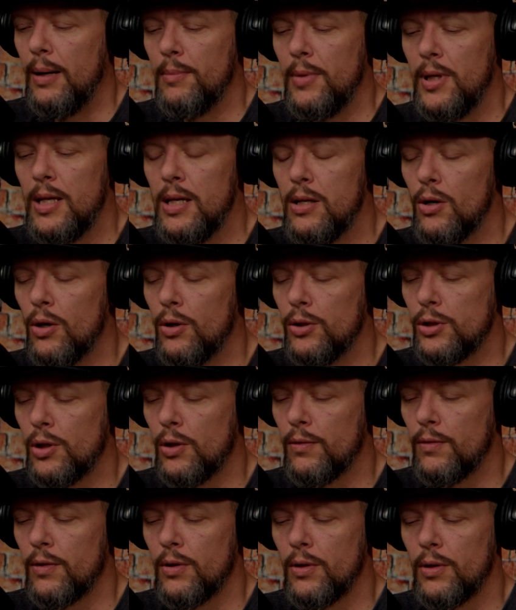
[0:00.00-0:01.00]
He goes
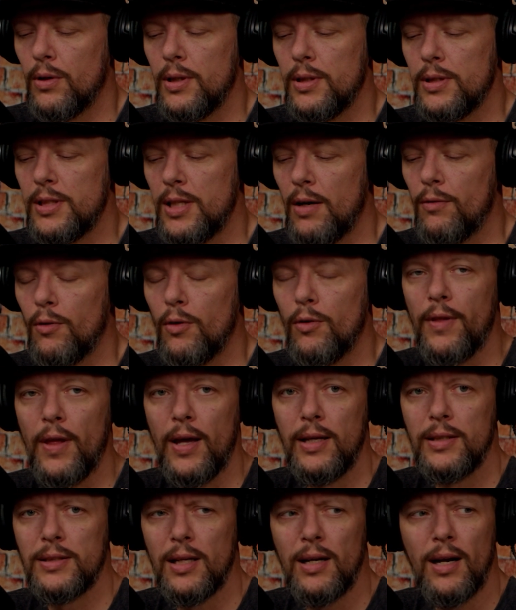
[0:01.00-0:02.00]
over several
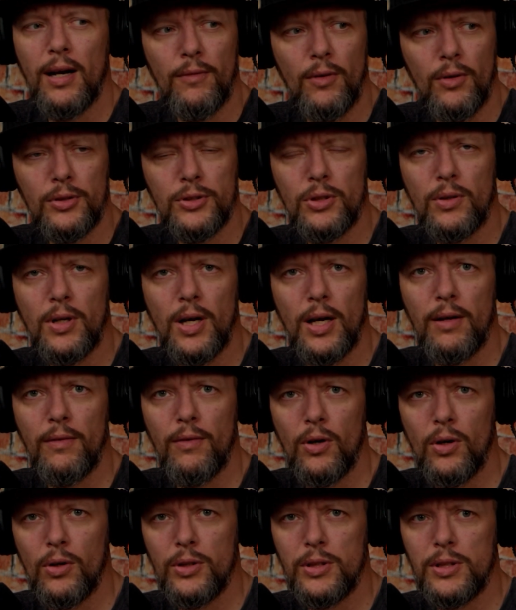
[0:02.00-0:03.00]
things, and I've also kind of
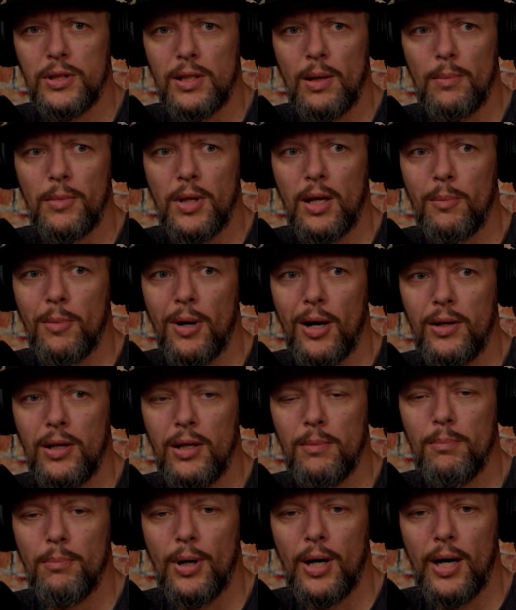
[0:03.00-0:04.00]
heard something about
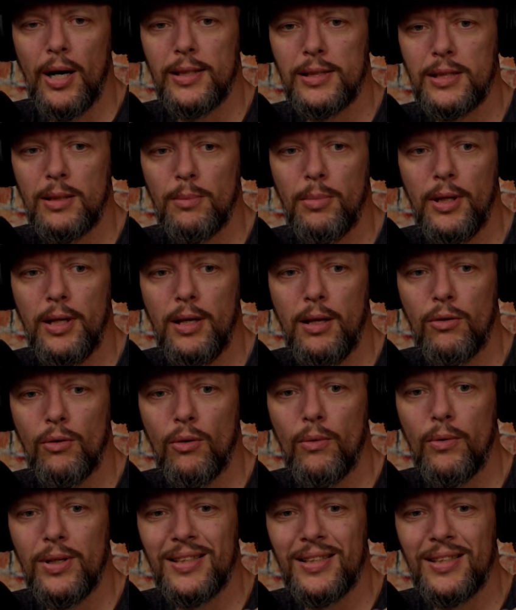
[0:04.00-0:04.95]
him possibly throwing